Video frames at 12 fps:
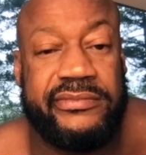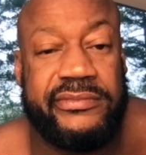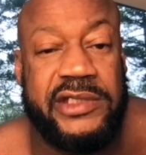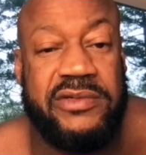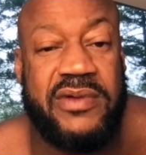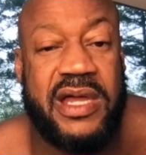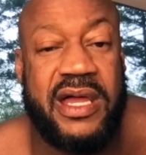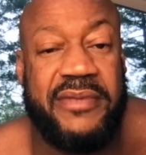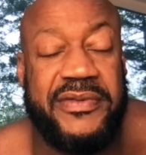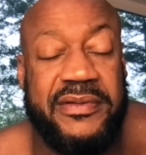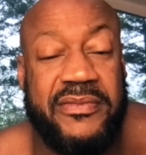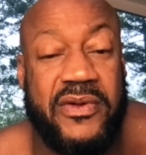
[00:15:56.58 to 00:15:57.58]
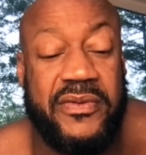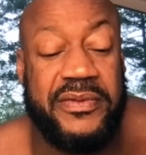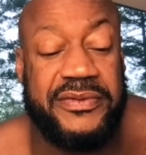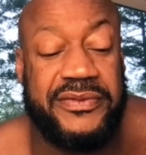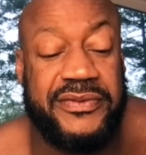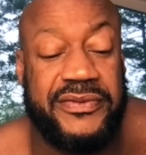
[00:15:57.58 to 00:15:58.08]
He robbed him
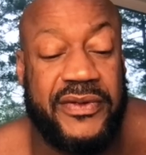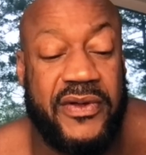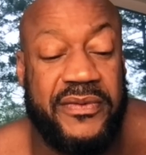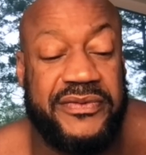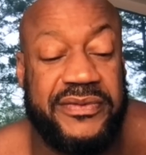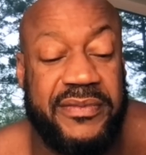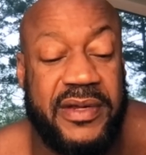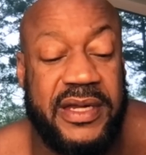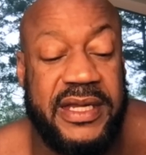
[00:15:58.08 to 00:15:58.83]
over some marijuana.